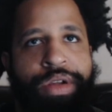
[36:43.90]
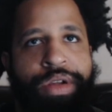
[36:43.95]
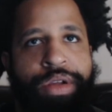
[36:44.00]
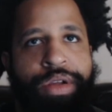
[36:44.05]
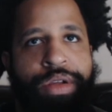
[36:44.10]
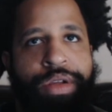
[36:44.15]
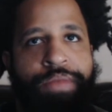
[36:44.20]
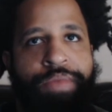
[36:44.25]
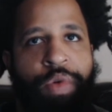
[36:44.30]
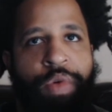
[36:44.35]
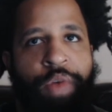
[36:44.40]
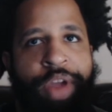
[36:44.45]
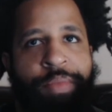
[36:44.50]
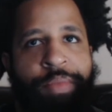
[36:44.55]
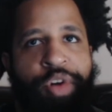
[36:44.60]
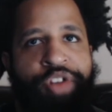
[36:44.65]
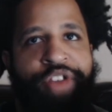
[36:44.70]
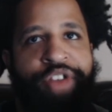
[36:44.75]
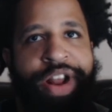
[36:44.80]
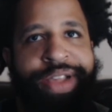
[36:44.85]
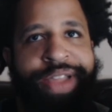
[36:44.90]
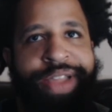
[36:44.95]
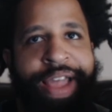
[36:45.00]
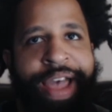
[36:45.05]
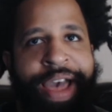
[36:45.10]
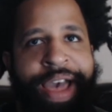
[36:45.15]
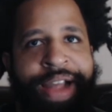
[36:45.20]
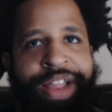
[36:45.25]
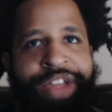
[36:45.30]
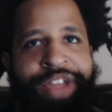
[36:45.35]
But Ray Borg trying to stay
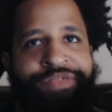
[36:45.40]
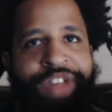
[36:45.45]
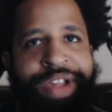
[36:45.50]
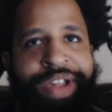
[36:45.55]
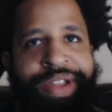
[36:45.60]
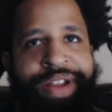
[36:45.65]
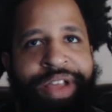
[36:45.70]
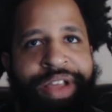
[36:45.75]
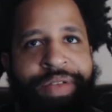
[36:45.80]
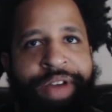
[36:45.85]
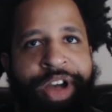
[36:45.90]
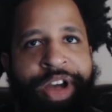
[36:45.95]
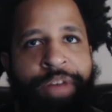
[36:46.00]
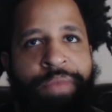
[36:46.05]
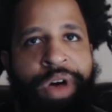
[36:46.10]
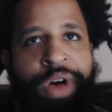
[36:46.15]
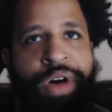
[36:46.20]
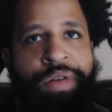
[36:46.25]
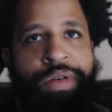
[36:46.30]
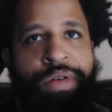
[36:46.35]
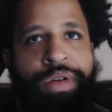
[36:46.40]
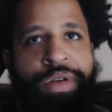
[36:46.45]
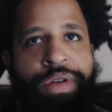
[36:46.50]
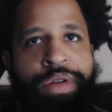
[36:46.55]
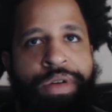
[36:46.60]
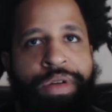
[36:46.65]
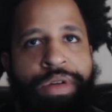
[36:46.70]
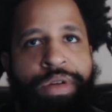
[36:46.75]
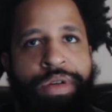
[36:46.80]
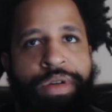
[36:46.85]
active, lands another elbow.
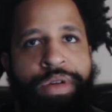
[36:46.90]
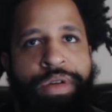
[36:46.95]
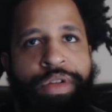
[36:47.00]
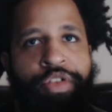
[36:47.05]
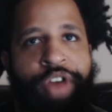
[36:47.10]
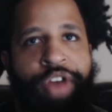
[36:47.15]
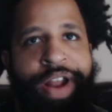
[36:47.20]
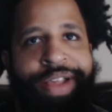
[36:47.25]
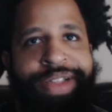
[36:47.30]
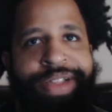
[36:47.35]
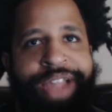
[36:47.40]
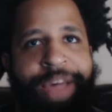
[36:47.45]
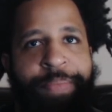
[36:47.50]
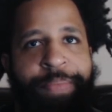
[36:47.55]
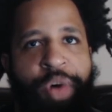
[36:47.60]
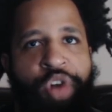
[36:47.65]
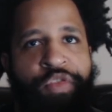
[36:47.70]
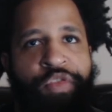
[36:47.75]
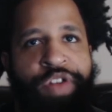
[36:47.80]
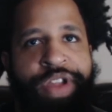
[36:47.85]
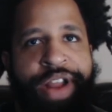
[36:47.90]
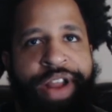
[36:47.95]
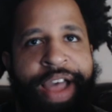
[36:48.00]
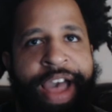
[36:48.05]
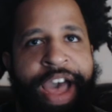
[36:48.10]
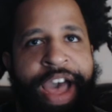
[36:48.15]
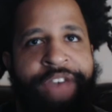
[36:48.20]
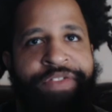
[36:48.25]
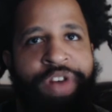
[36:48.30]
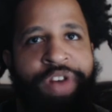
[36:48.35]
Trying to step over to the
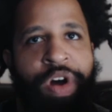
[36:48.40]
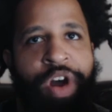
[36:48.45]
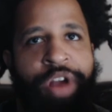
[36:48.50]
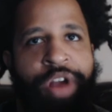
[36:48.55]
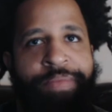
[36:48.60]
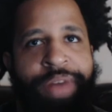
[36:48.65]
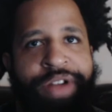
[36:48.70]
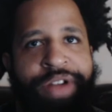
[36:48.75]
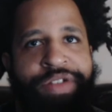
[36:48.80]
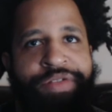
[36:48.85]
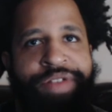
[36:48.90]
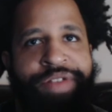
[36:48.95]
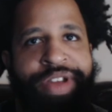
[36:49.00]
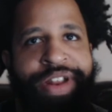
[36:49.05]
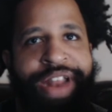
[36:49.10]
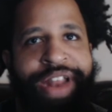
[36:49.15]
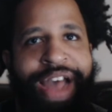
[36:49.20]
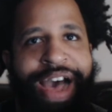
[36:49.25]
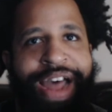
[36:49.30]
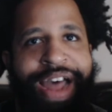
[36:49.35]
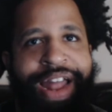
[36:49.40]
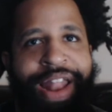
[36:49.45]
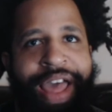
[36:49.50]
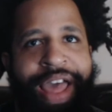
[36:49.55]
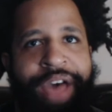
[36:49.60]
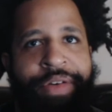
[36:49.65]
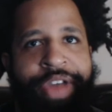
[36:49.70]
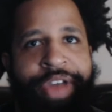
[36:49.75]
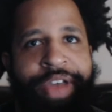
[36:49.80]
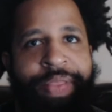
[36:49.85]
half guard, Bontorin not
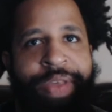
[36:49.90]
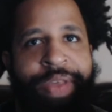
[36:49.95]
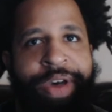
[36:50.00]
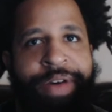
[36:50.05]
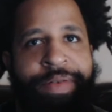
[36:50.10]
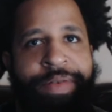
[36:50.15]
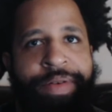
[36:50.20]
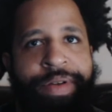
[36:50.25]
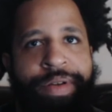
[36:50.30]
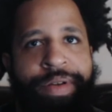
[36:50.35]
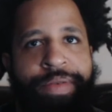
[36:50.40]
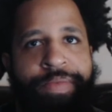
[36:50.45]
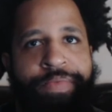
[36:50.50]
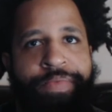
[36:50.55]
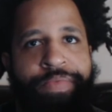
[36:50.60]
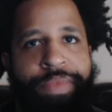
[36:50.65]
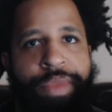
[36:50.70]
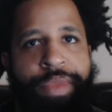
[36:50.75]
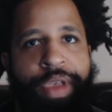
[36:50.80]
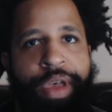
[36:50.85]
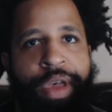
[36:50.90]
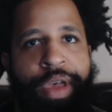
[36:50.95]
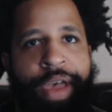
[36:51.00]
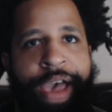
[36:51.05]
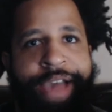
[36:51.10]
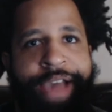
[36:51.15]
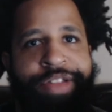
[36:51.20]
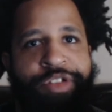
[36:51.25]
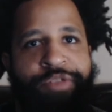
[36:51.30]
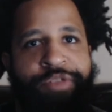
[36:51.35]
allowing it though. Has
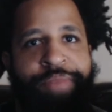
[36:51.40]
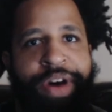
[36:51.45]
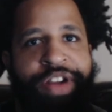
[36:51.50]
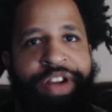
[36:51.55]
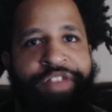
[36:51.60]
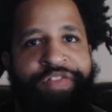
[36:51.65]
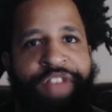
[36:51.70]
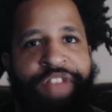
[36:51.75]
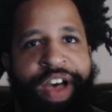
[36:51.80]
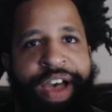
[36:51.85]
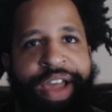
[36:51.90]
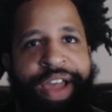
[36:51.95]
those butterfly.